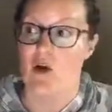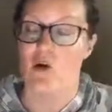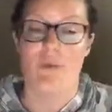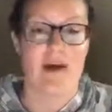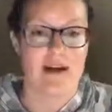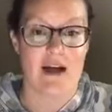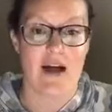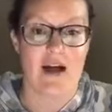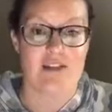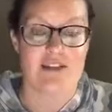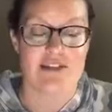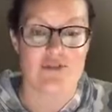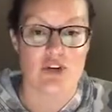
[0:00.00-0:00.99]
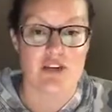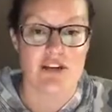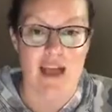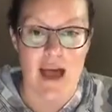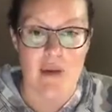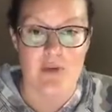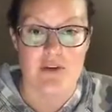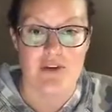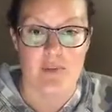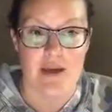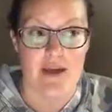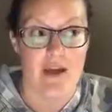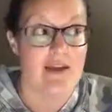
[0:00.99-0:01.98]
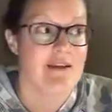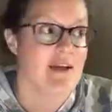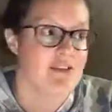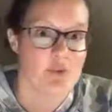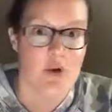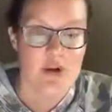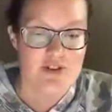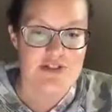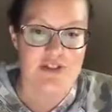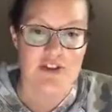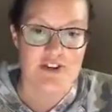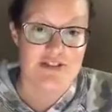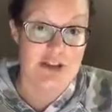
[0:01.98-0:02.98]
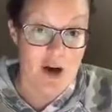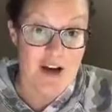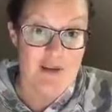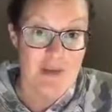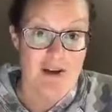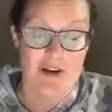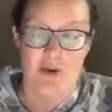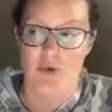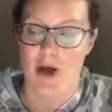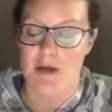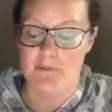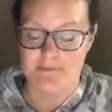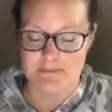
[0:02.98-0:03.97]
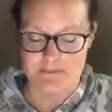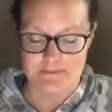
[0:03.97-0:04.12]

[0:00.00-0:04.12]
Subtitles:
oh my God, this freaking happened to me, and guess what? You're still here to talk about it, right?